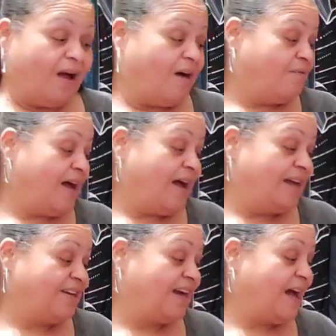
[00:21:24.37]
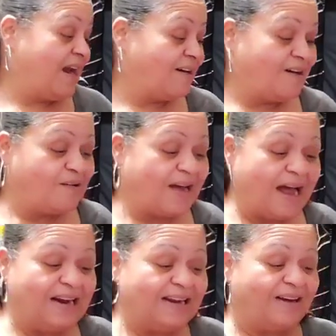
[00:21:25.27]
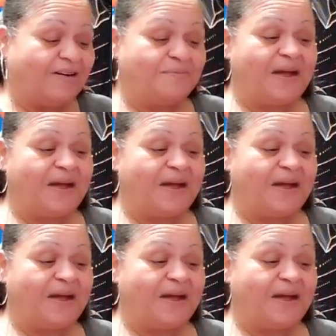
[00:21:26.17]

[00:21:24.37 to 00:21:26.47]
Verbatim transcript: Alright, you gotta go, gotta go.